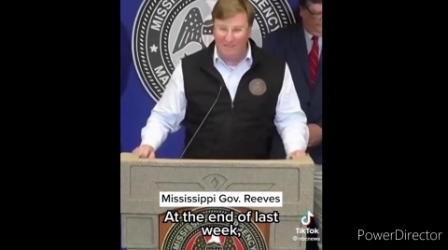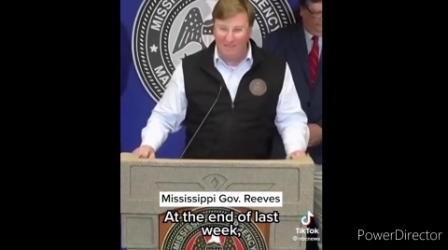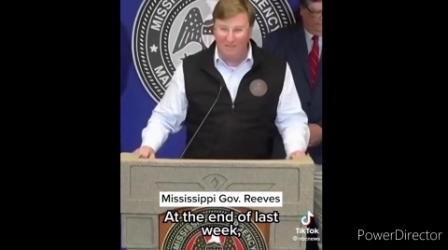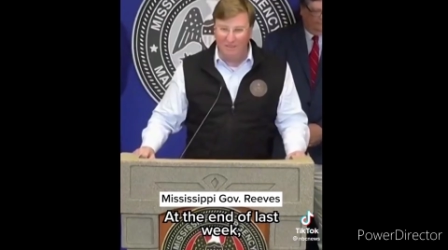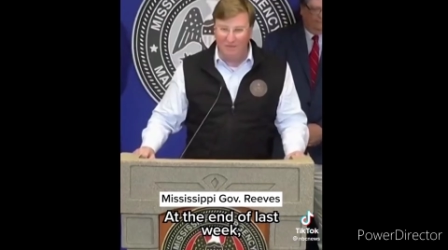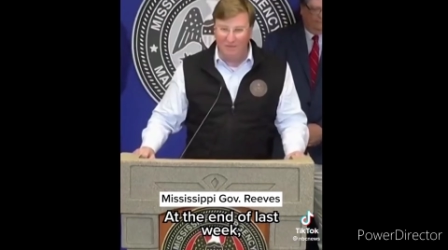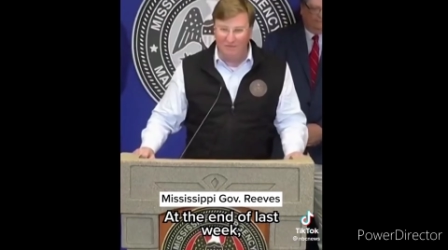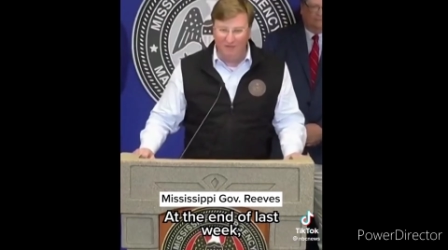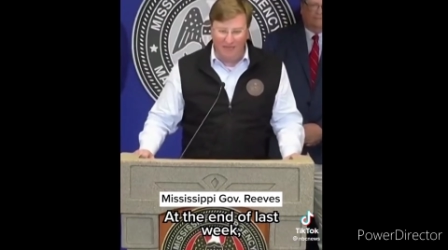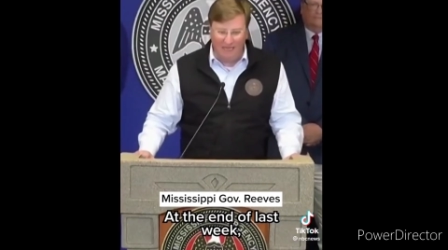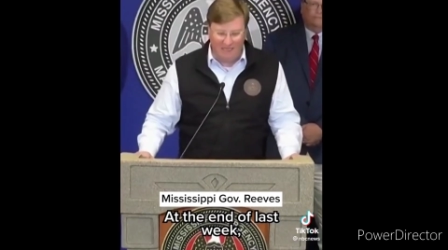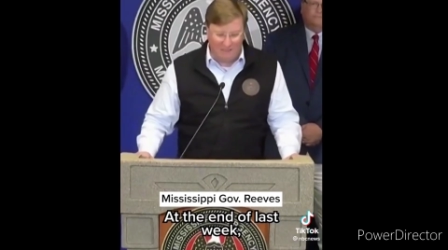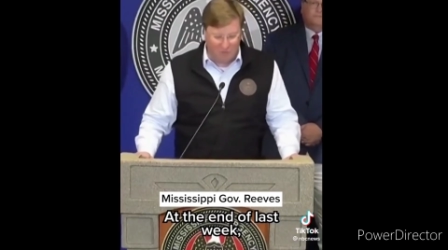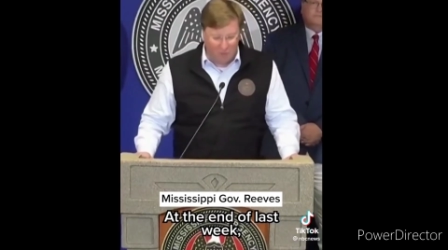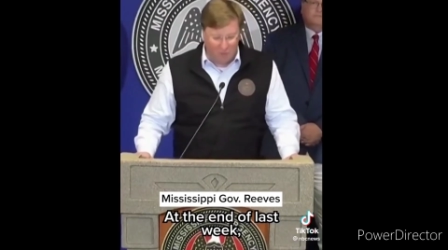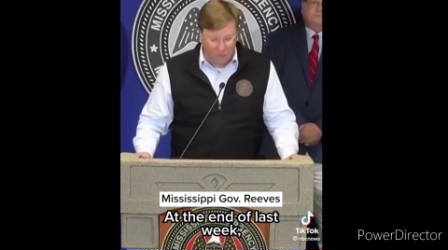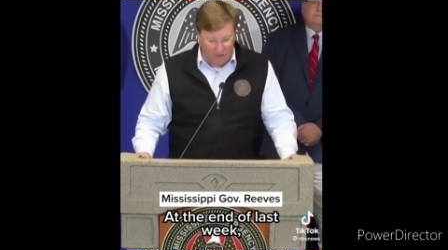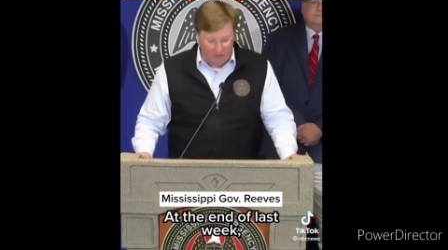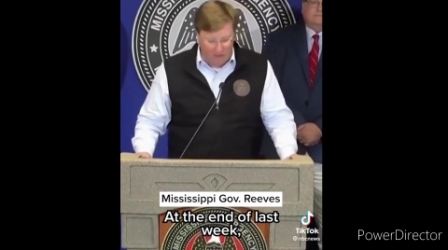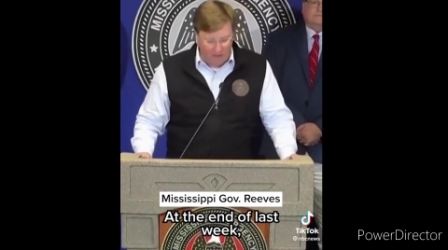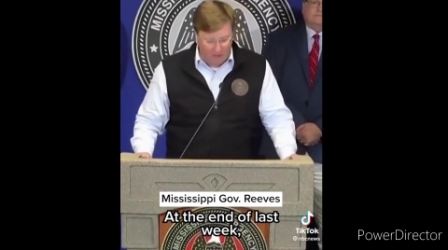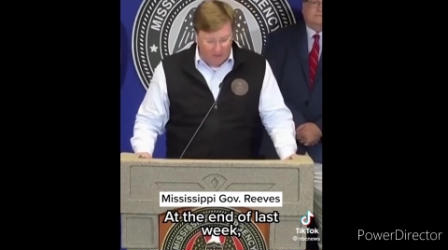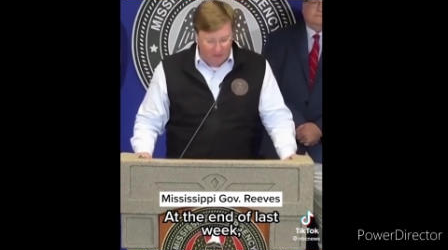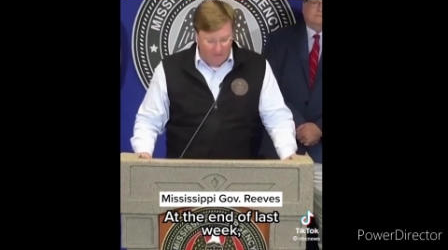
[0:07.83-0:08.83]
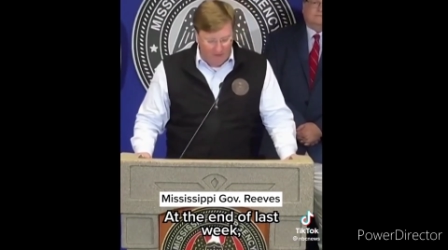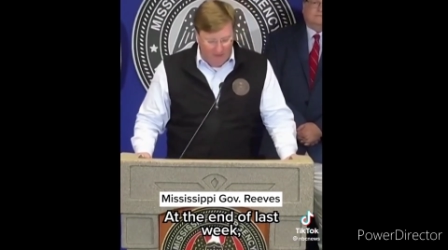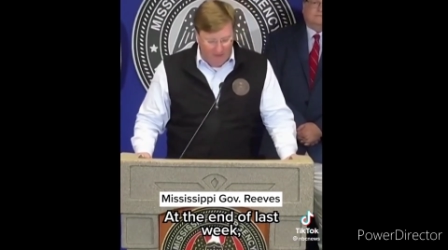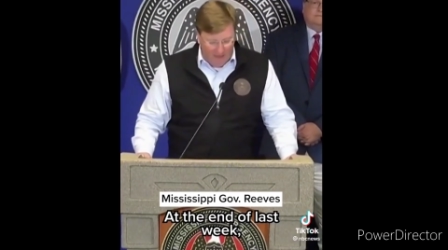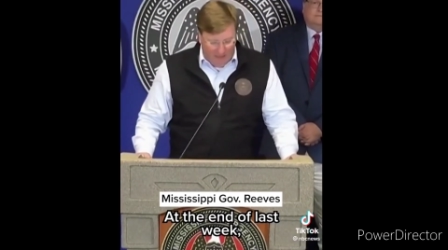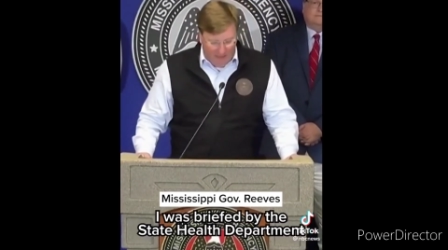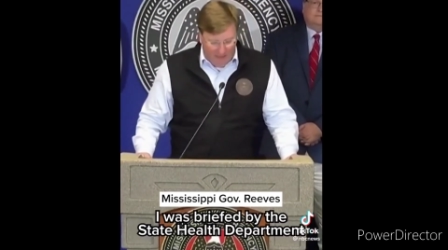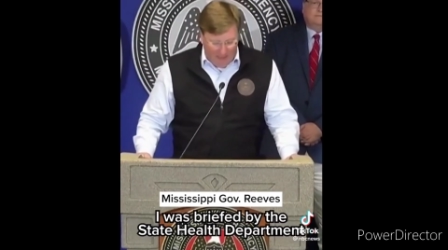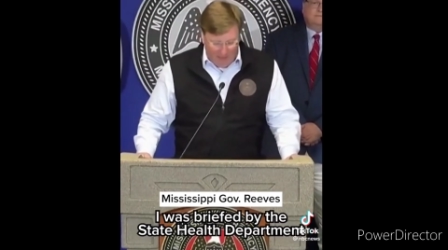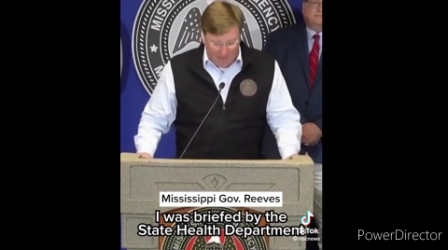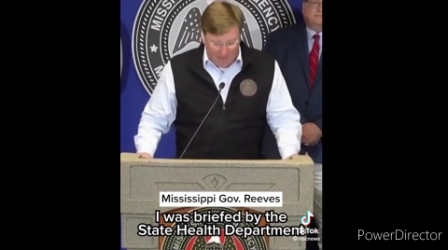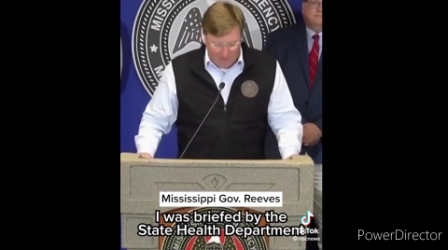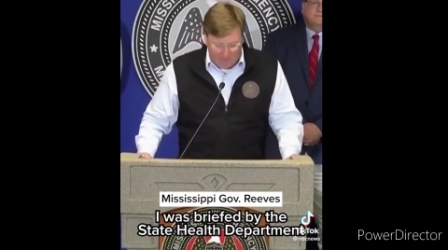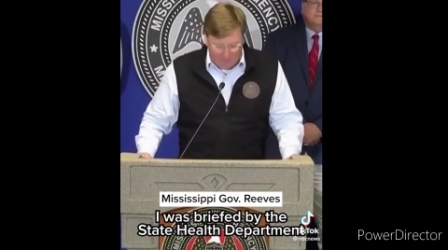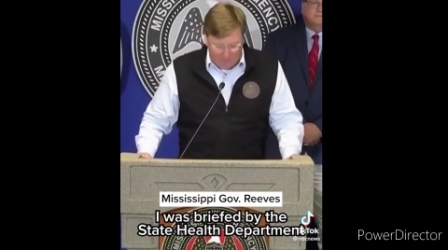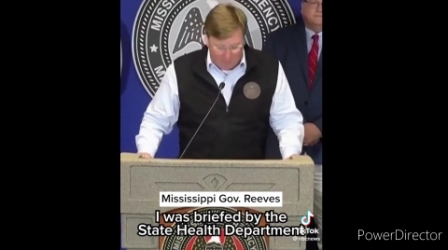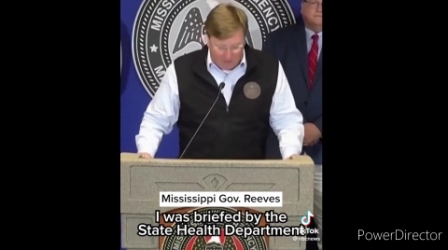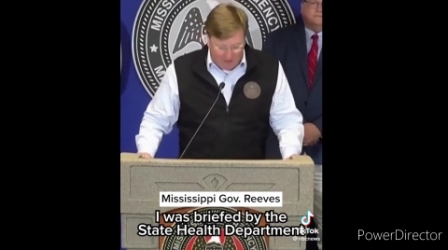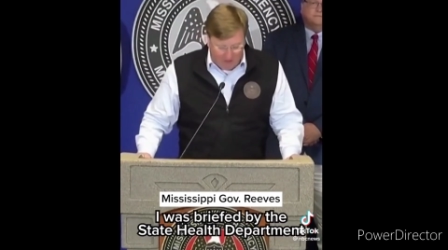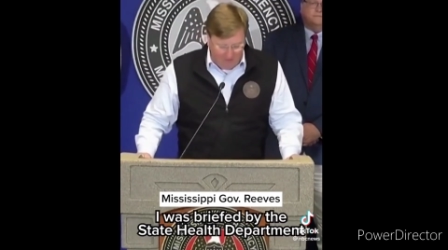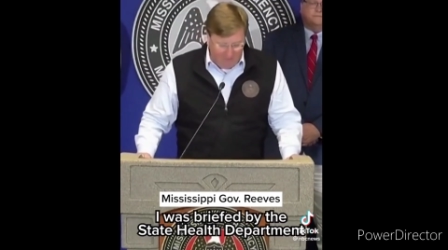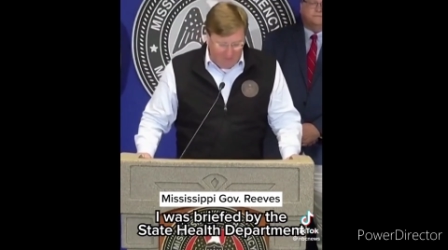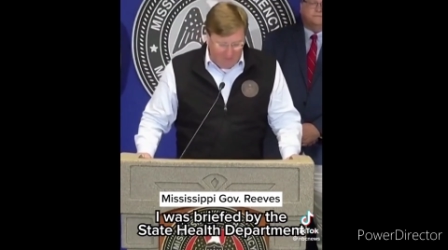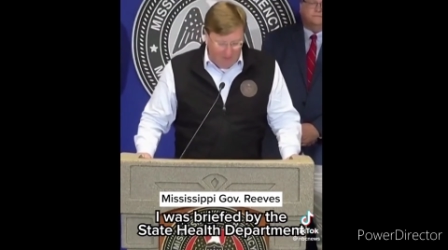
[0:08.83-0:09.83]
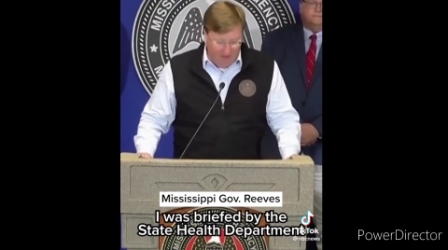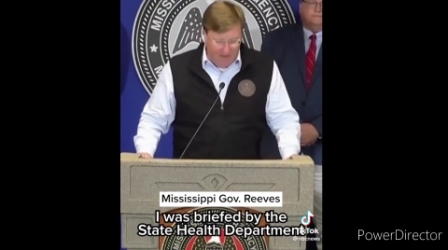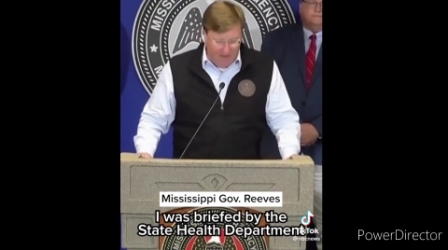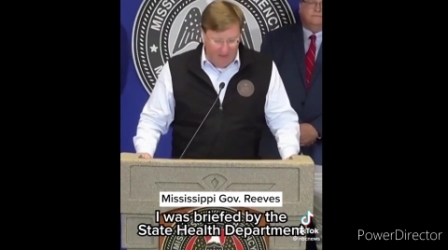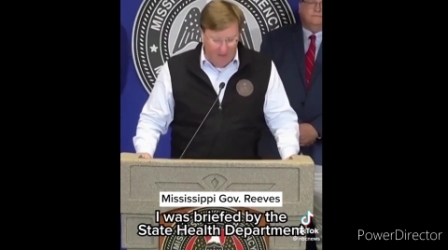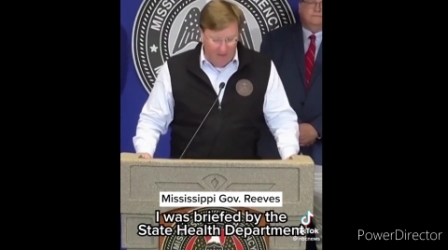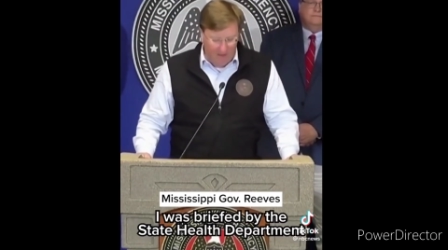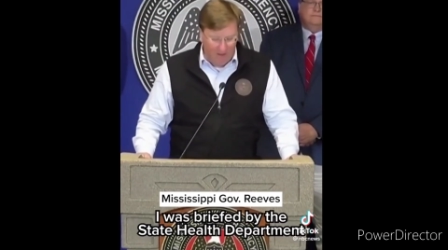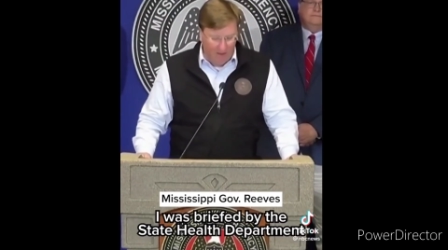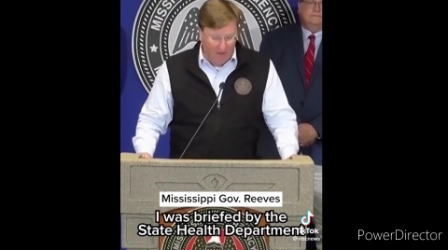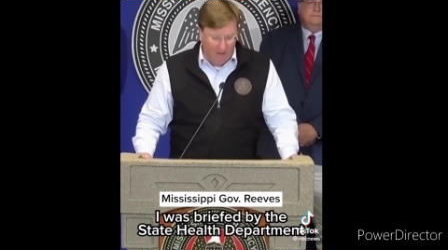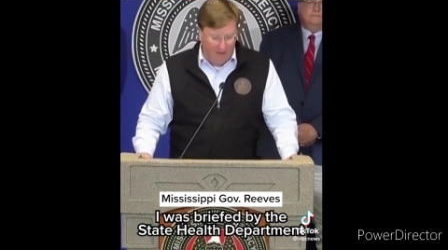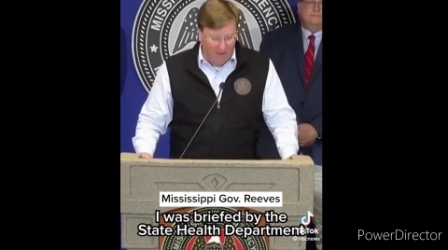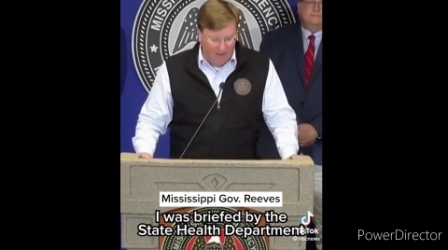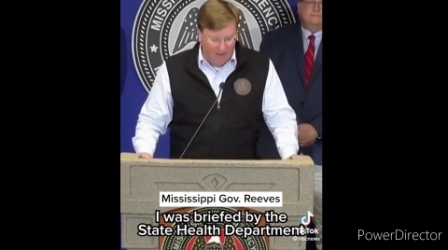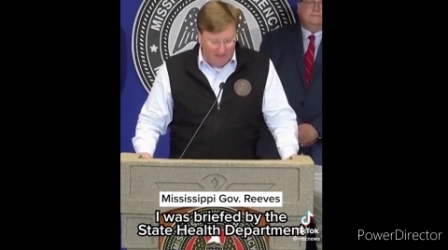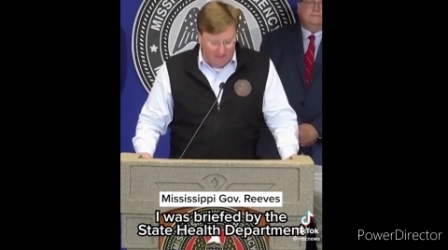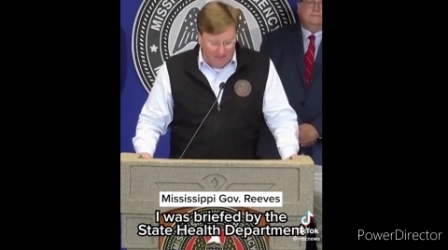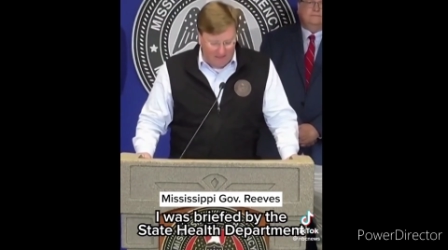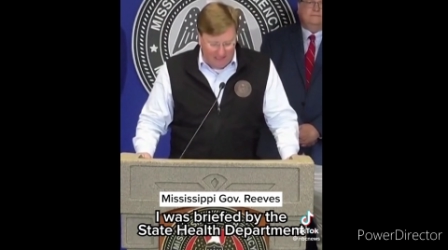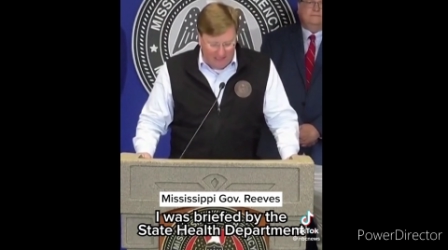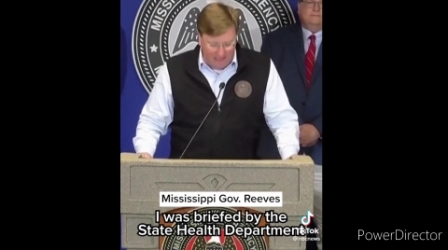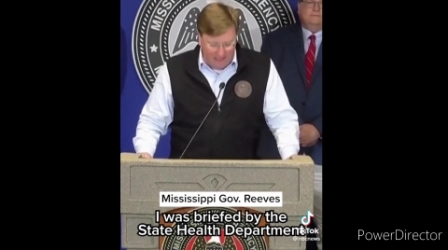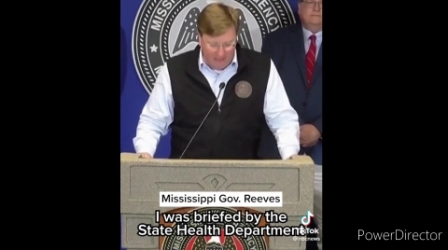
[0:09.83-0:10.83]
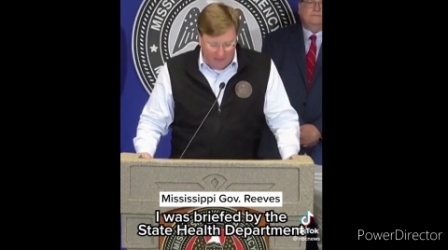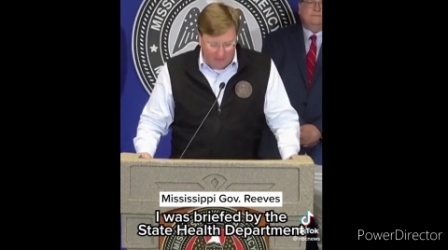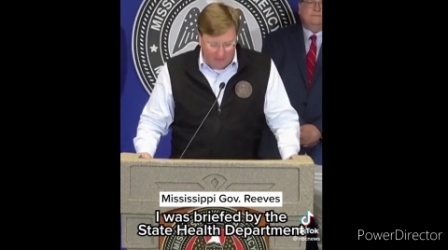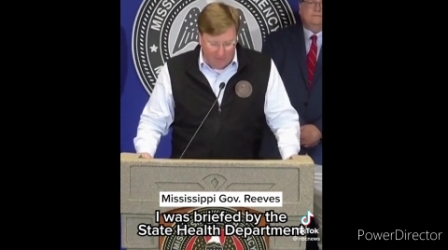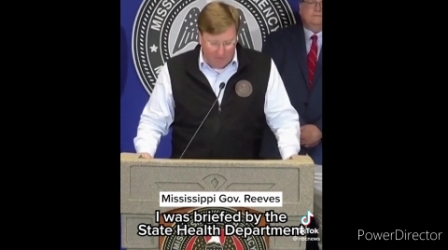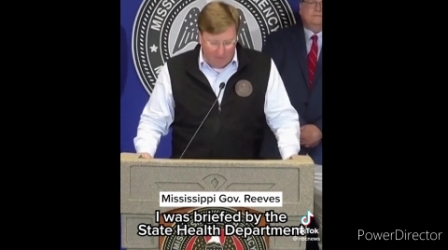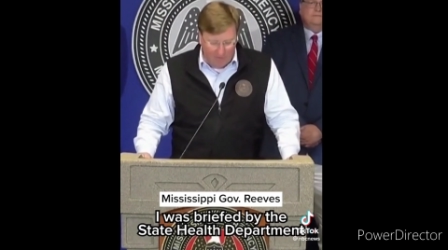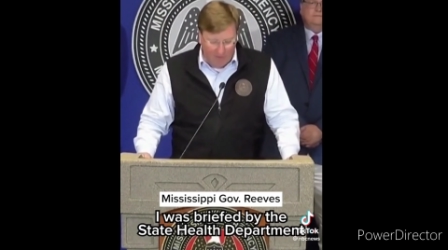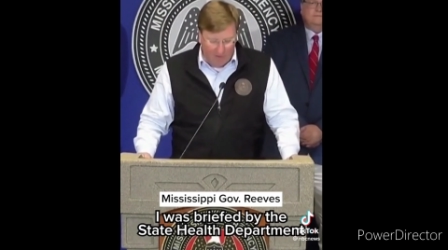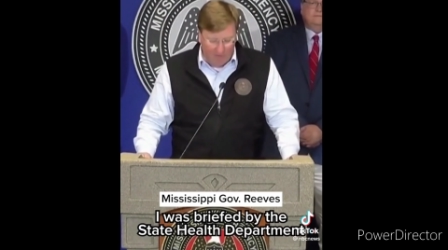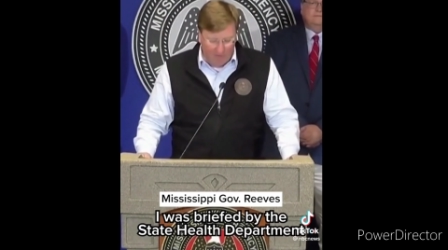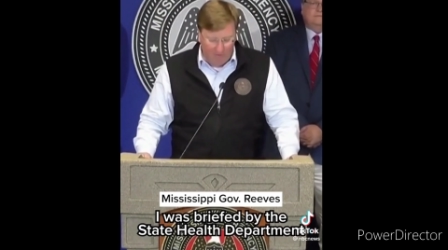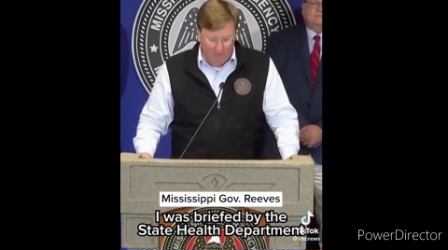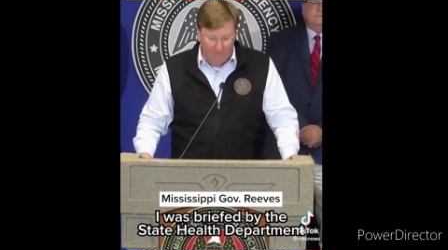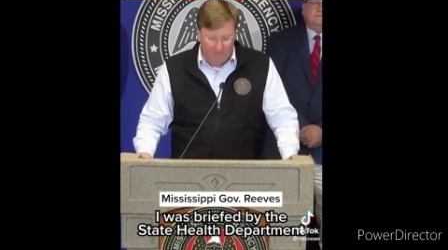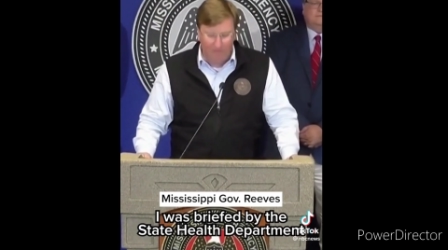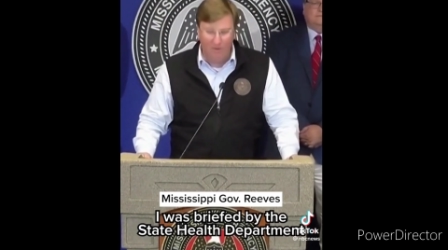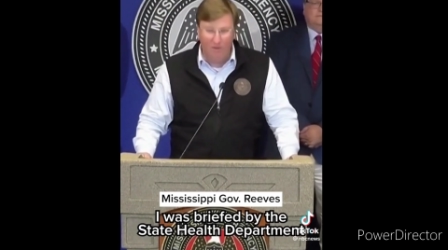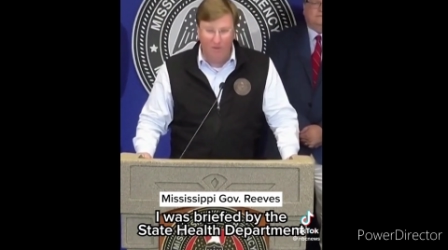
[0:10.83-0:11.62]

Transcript: end of last week, I was briefed by the uh, State Health Department